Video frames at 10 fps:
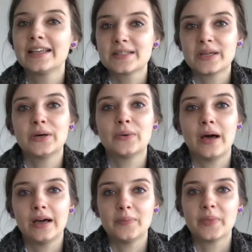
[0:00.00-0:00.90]
So
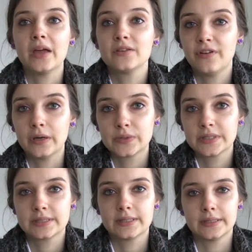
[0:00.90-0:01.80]
I
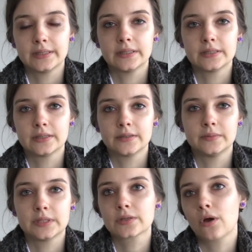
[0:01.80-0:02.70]
found
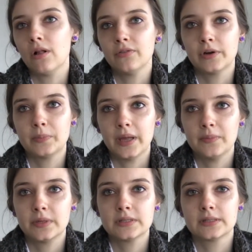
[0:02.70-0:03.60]
this call for
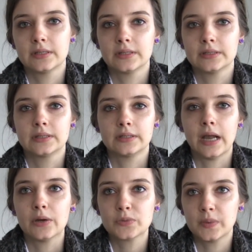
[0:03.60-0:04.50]
papers, the
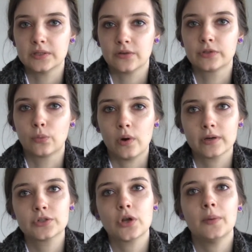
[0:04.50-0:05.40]
announcement of the
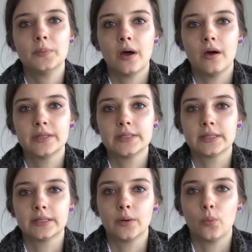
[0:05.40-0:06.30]
workshop on
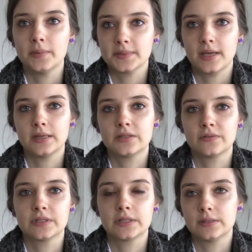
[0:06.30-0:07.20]
the website
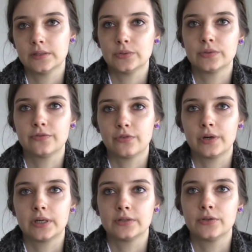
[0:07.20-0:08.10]
of the Institute
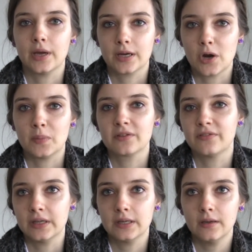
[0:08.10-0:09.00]
for New Economic
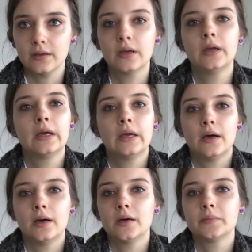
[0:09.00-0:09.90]
Thinking.
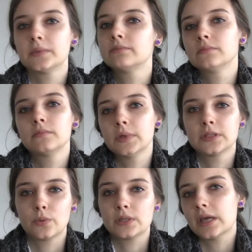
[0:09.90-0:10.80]

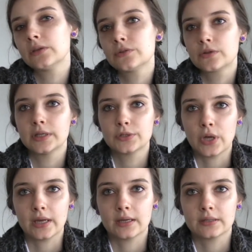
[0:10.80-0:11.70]
I usually
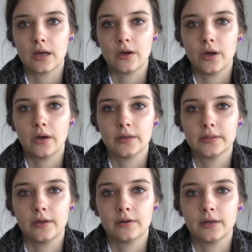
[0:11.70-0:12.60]
check it,
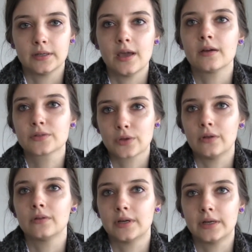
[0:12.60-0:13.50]
their Young
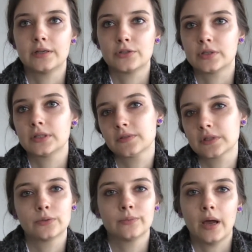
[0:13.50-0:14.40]
Scholar initiative,
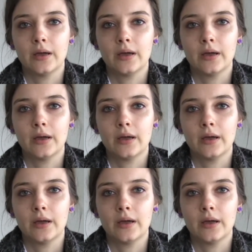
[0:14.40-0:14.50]
so